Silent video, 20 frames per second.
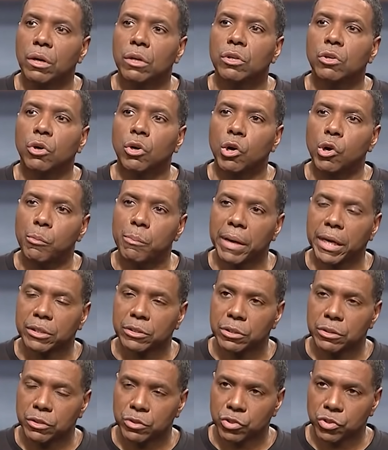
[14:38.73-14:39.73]
Don't go back
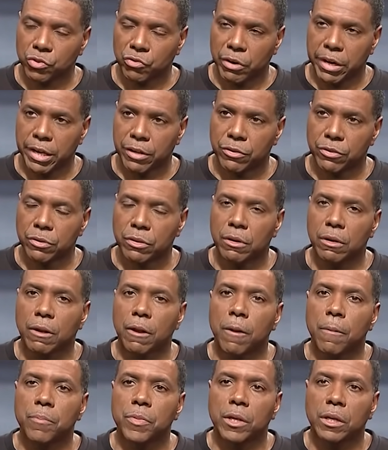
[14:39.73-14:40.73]
to the stress.
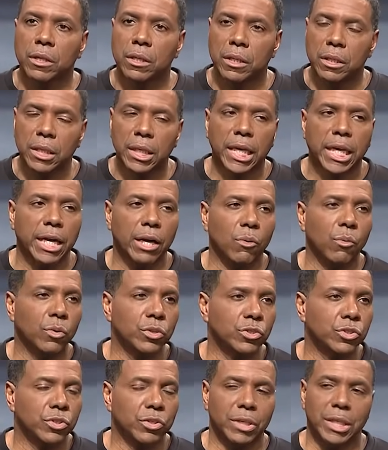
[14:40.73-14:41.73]
Look at
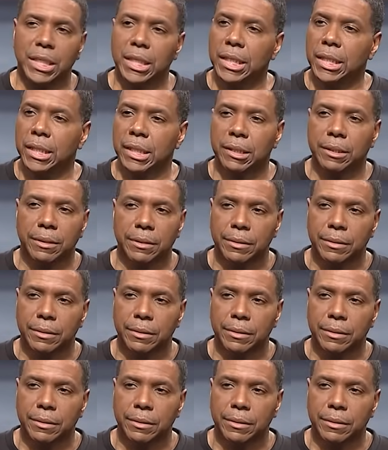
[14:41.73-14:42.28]
what you're eating.